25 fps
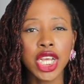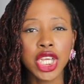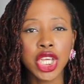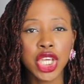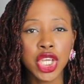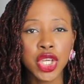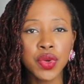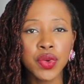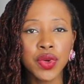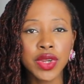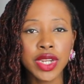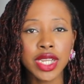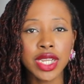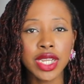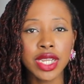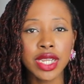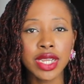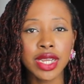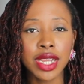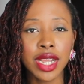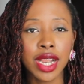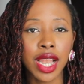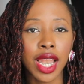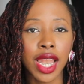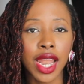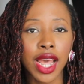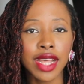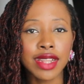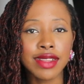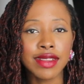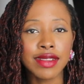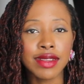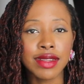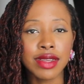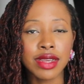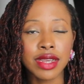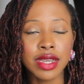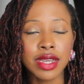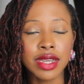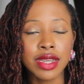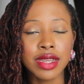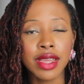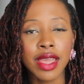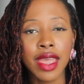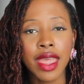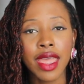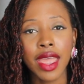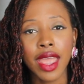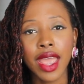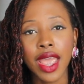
cutie, classic,